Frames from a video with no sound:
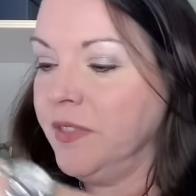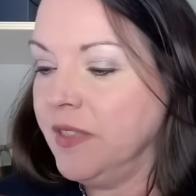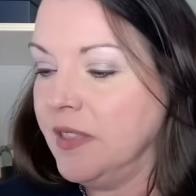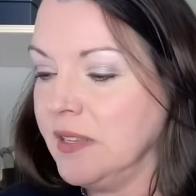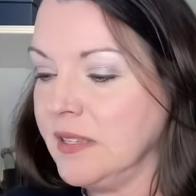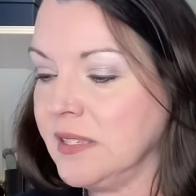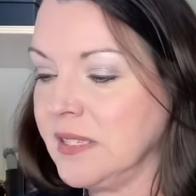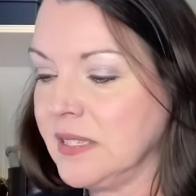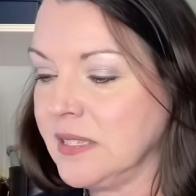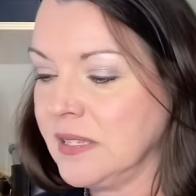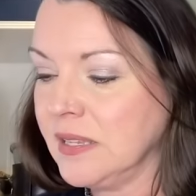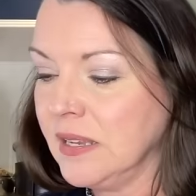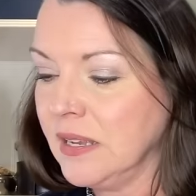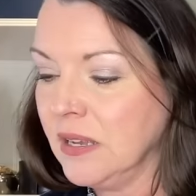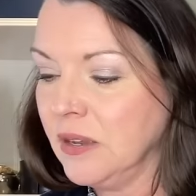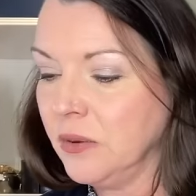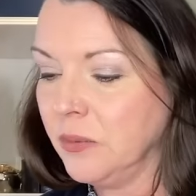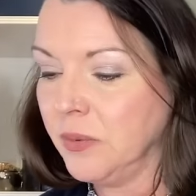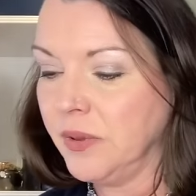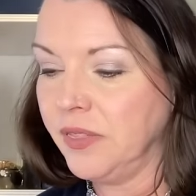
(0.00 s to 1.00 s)
this,
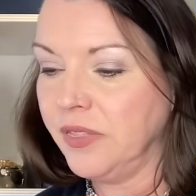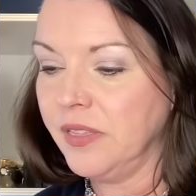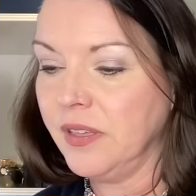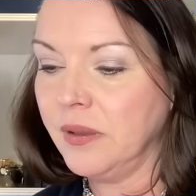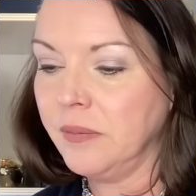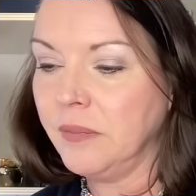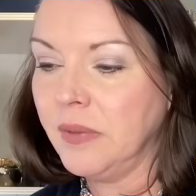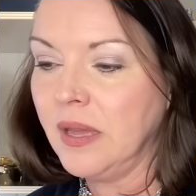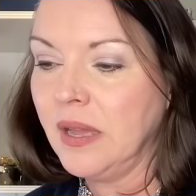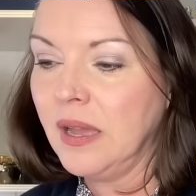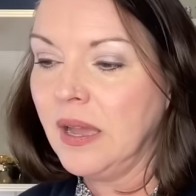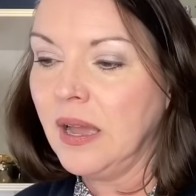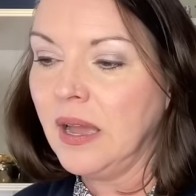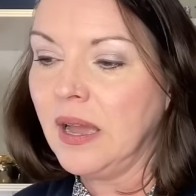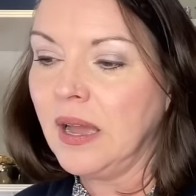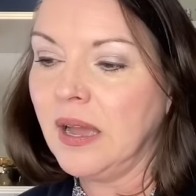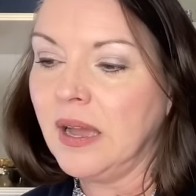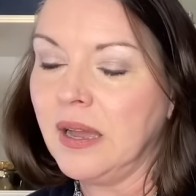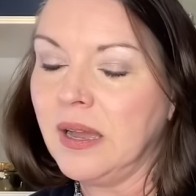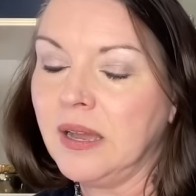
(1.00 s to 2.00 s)
with them,
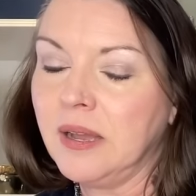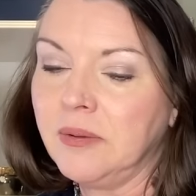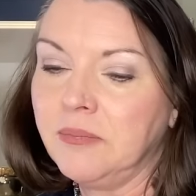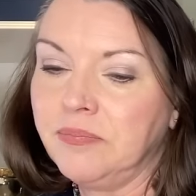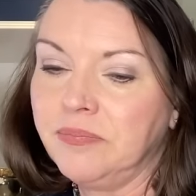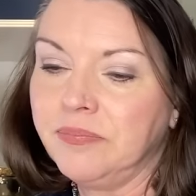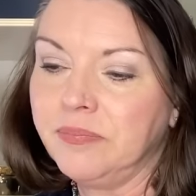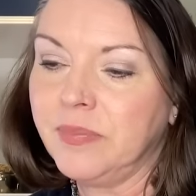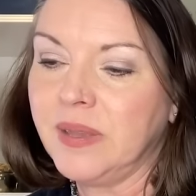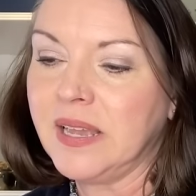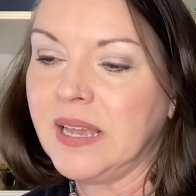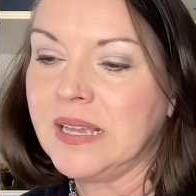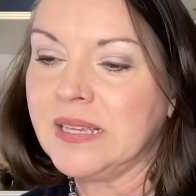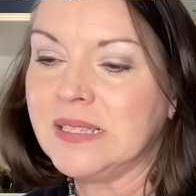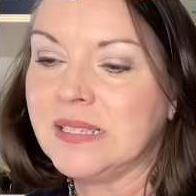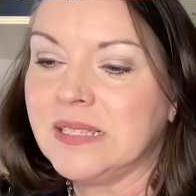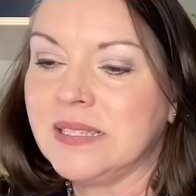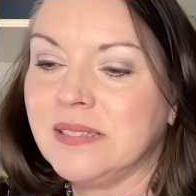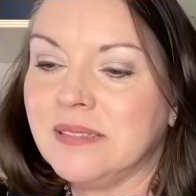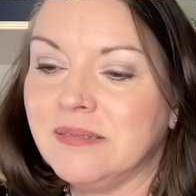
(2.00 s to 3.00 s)
um,
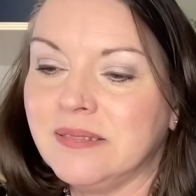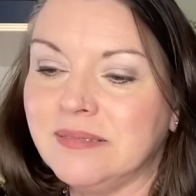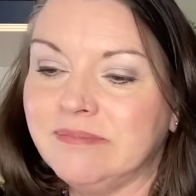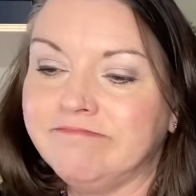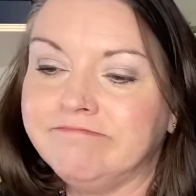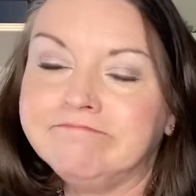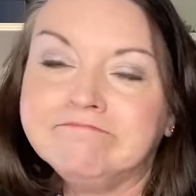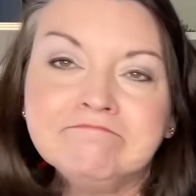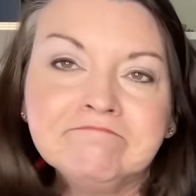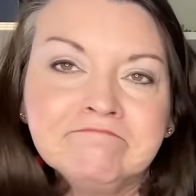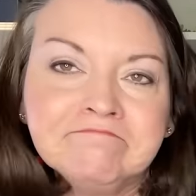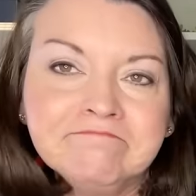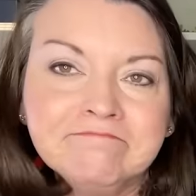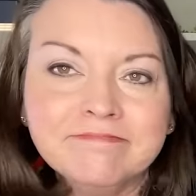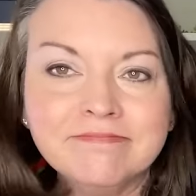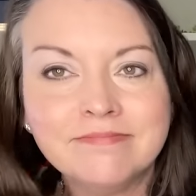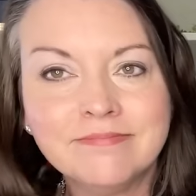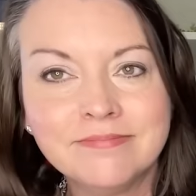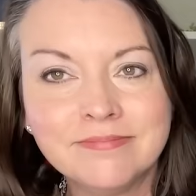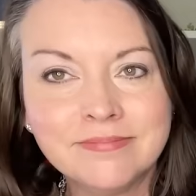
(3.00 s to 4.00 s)
because
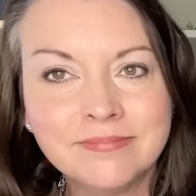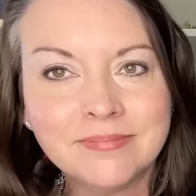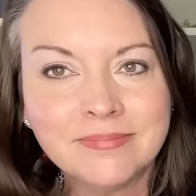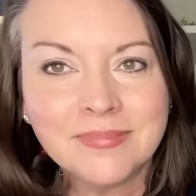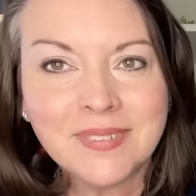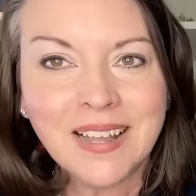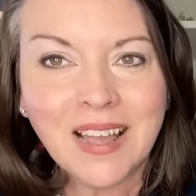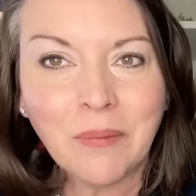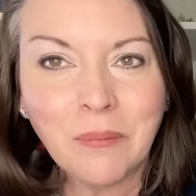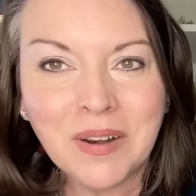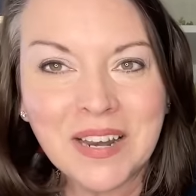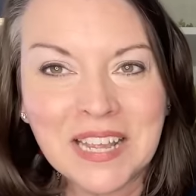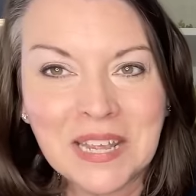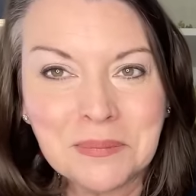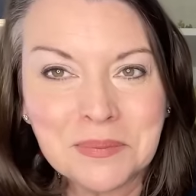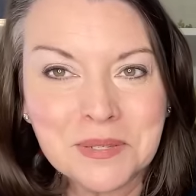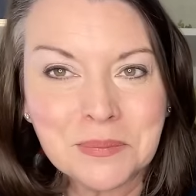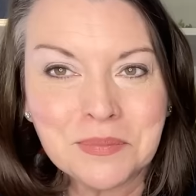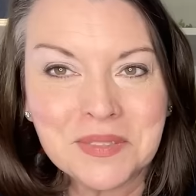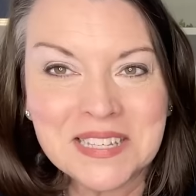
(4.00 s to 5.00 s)
I want to keep
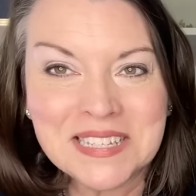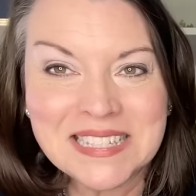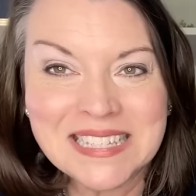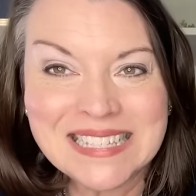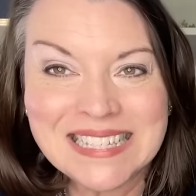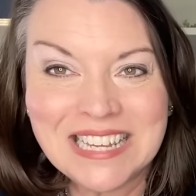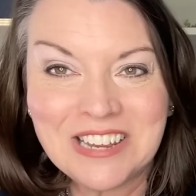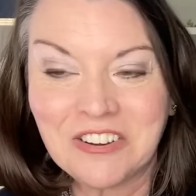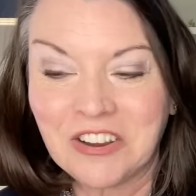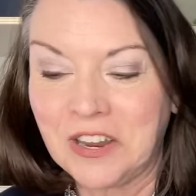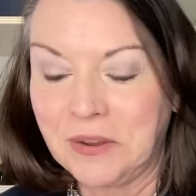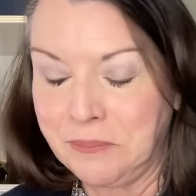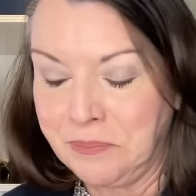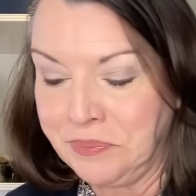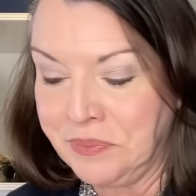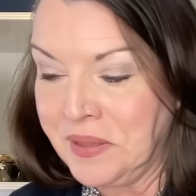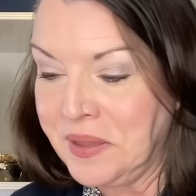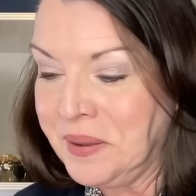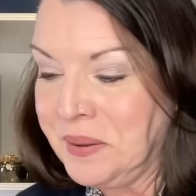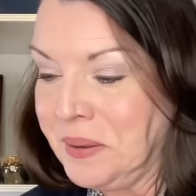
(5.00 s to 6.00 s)
some things a secret.
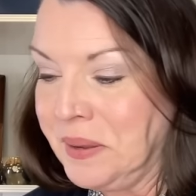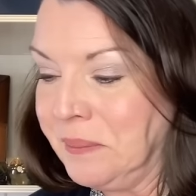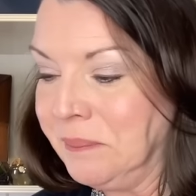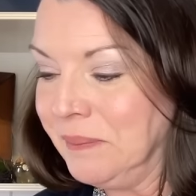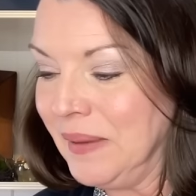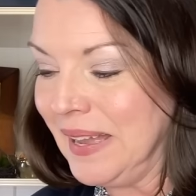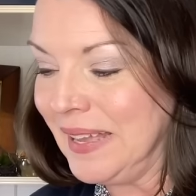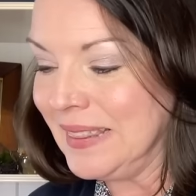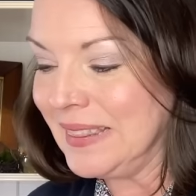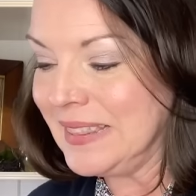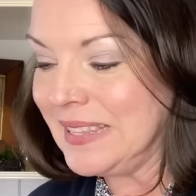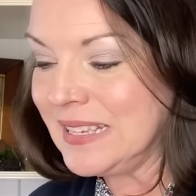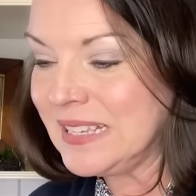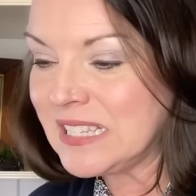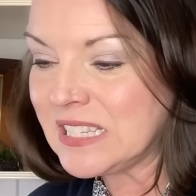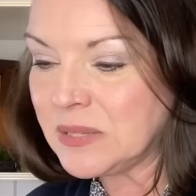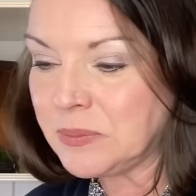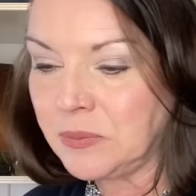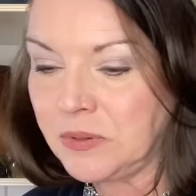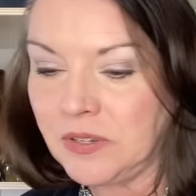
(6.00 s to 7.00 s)
But
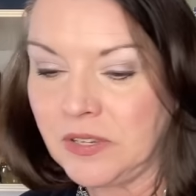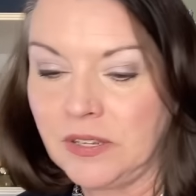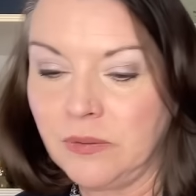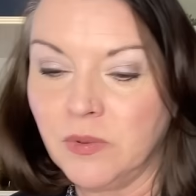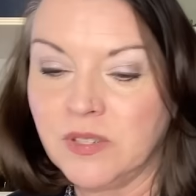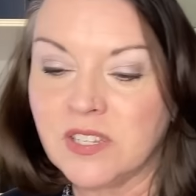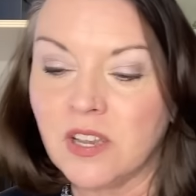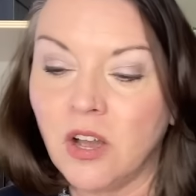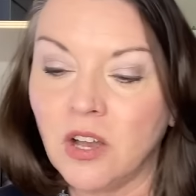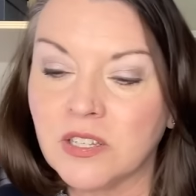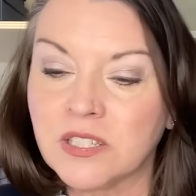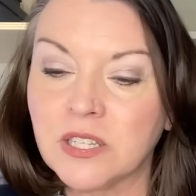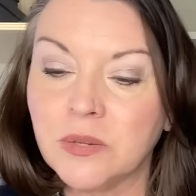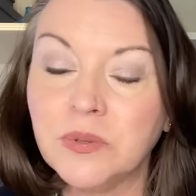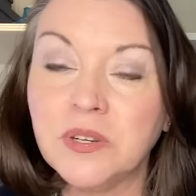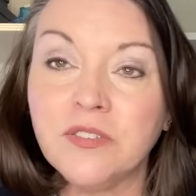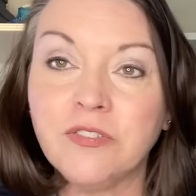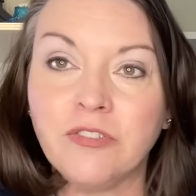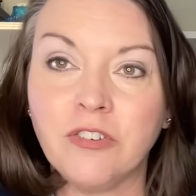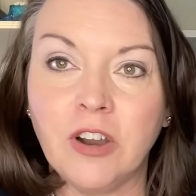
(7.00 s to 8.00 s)
this one was also
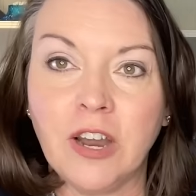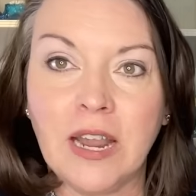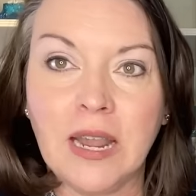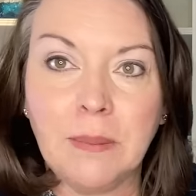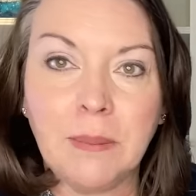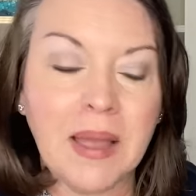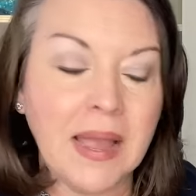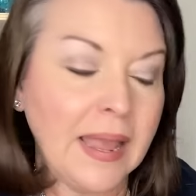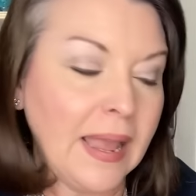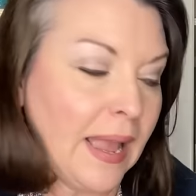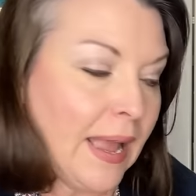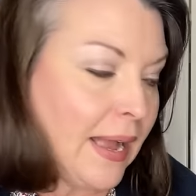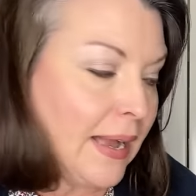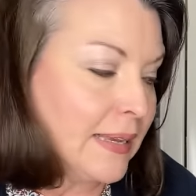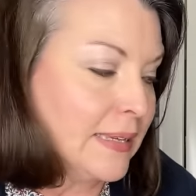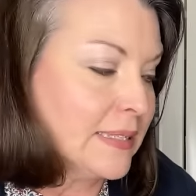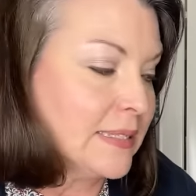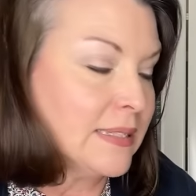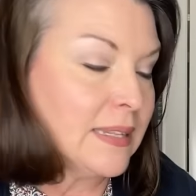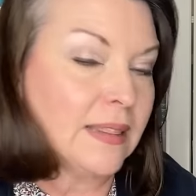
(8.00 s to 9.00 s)
in a frame. I
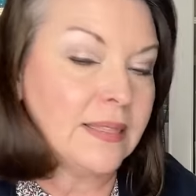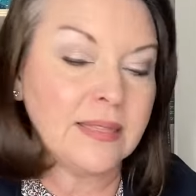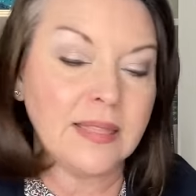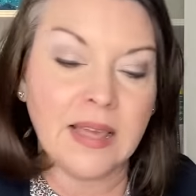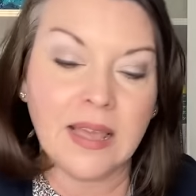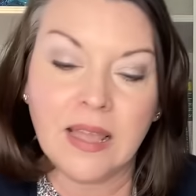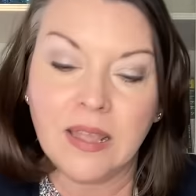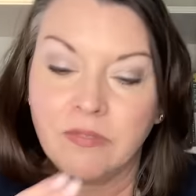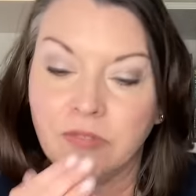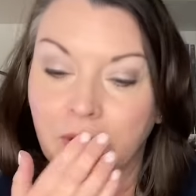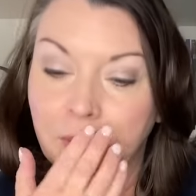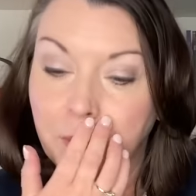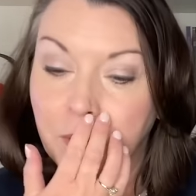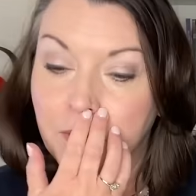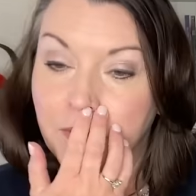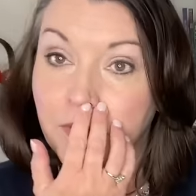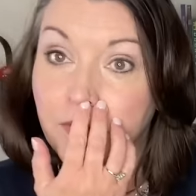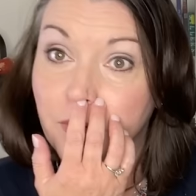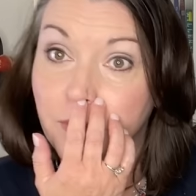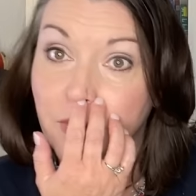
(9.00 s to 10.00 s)
asked that they
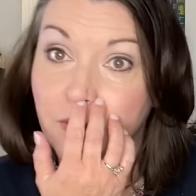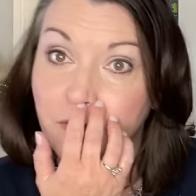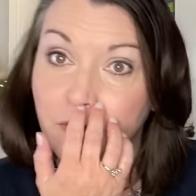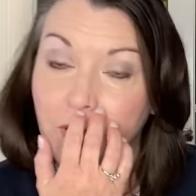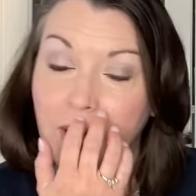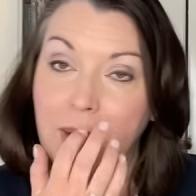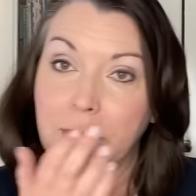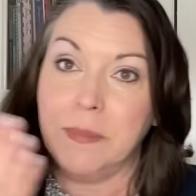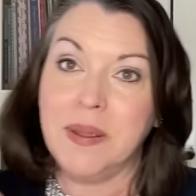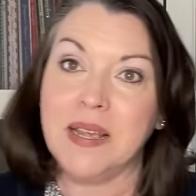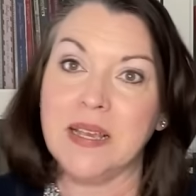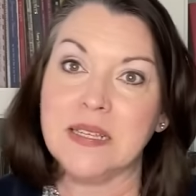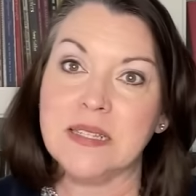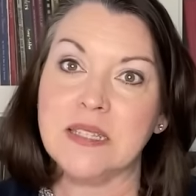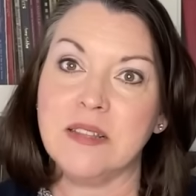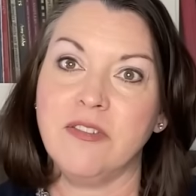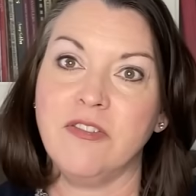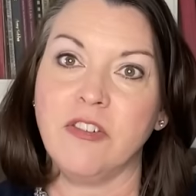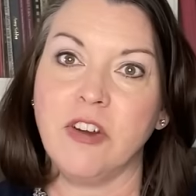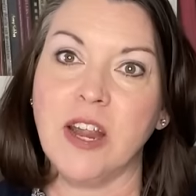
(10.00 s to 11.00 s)
remove it from the frame because
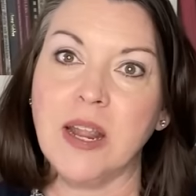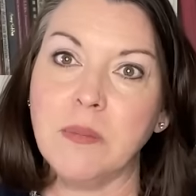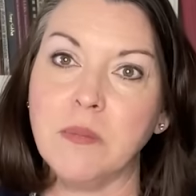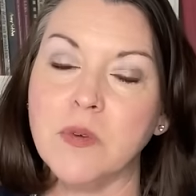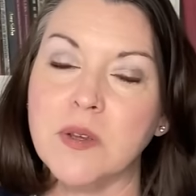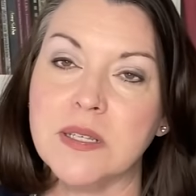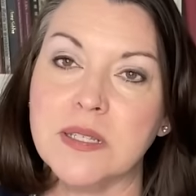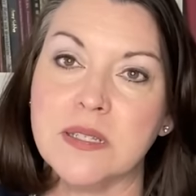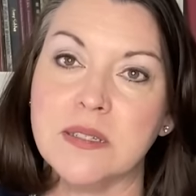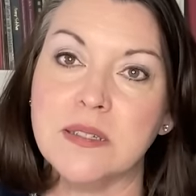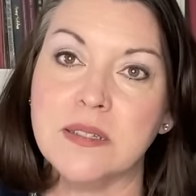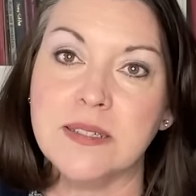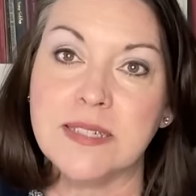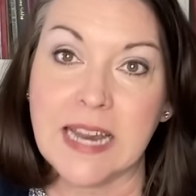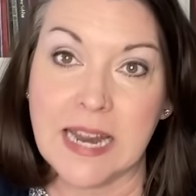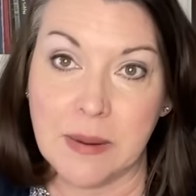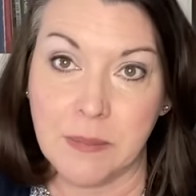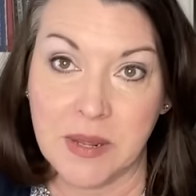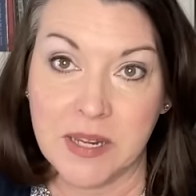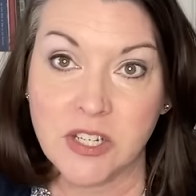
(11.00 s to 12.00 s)
the frame was
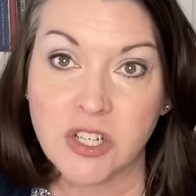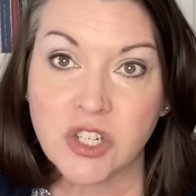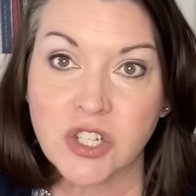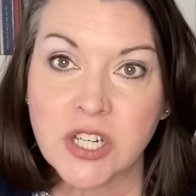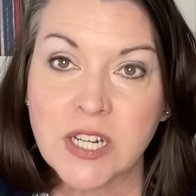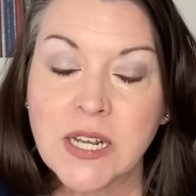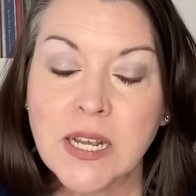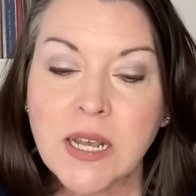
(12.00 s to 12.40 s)
damaged.